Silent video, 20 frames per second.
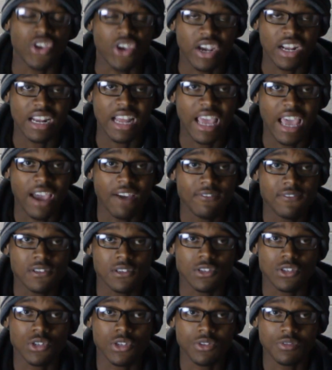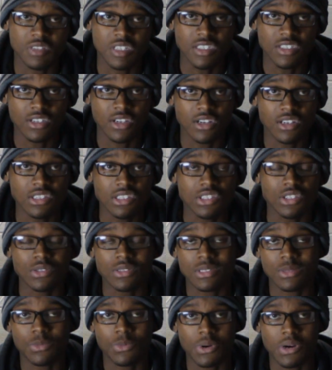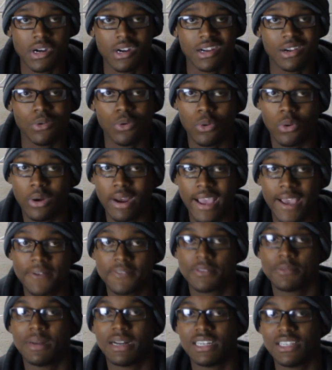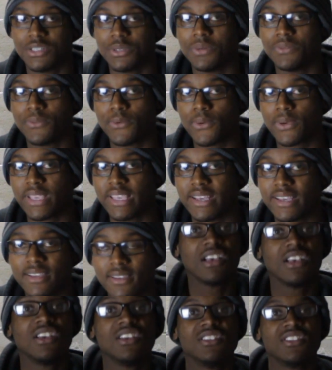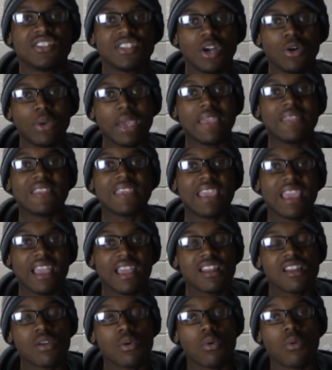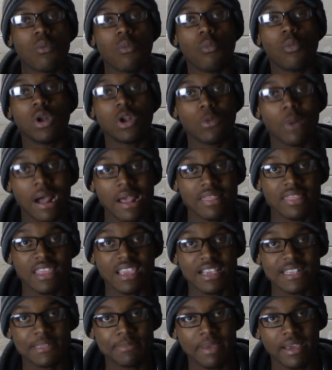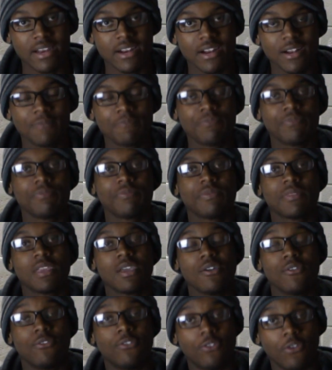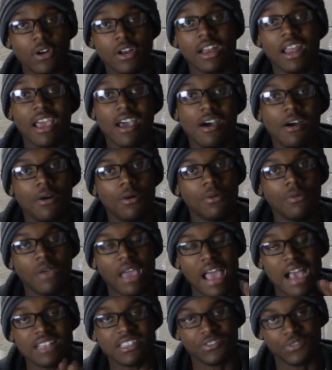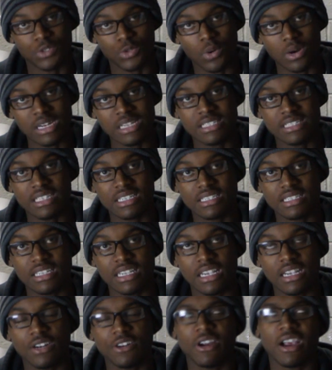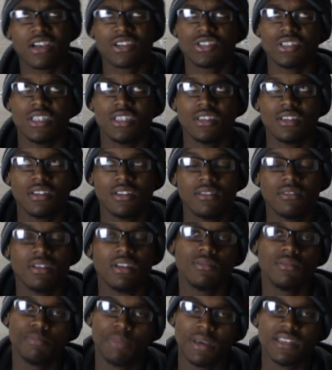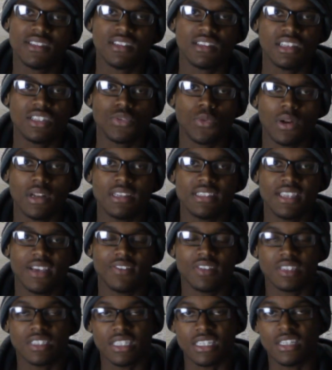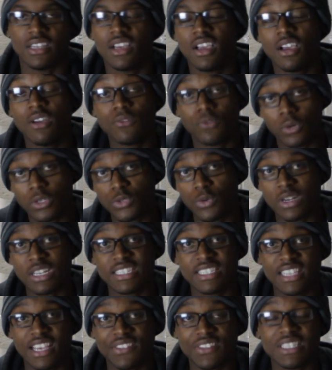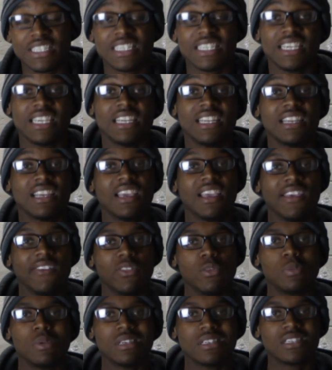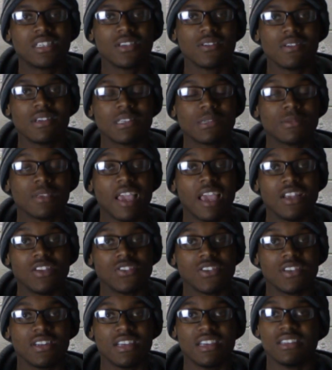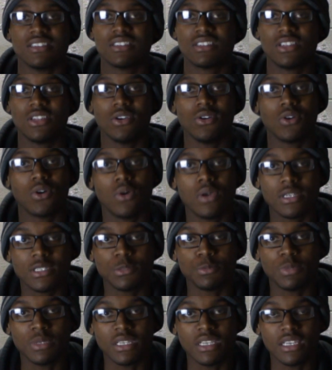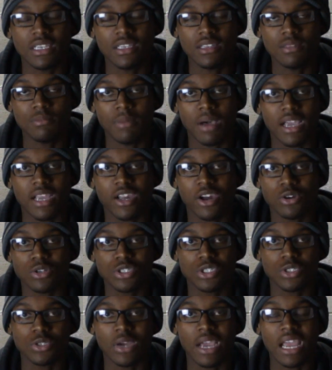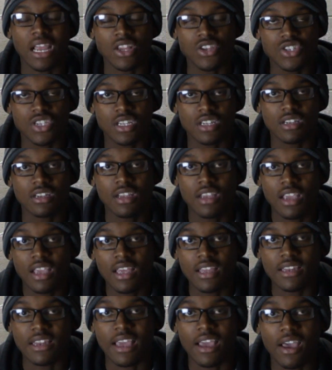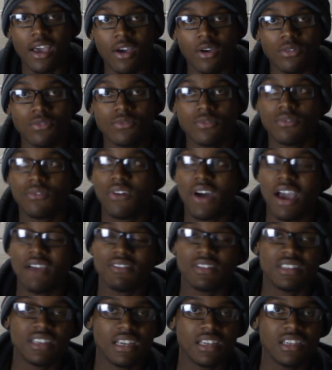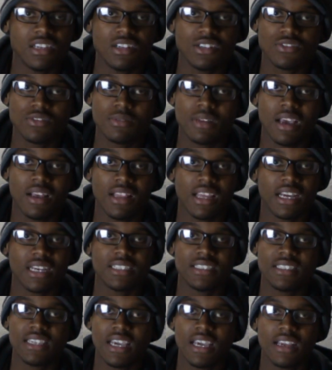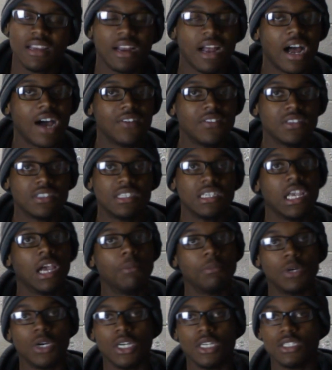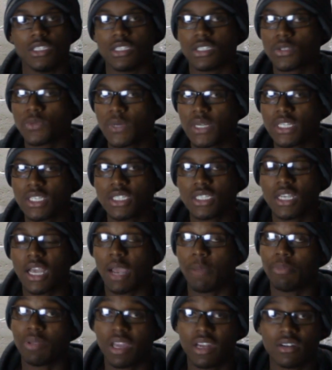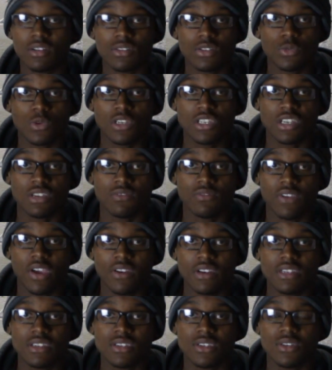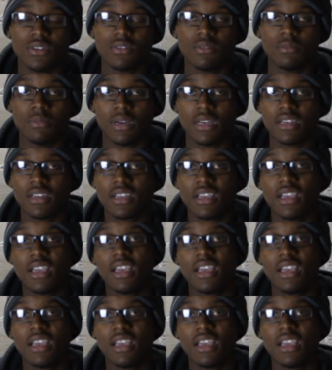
You're going to have to do your research, do some work, or have somebody do it for you. So in the end, what do I think is better? For now, as of 2016, or actually basically 2017, for 2017, the B-Series engine is still going to be my go-to engine. Now, 5 to 10 years from now, like I said, obviously I'm going to switch. I plan on switching very soon, but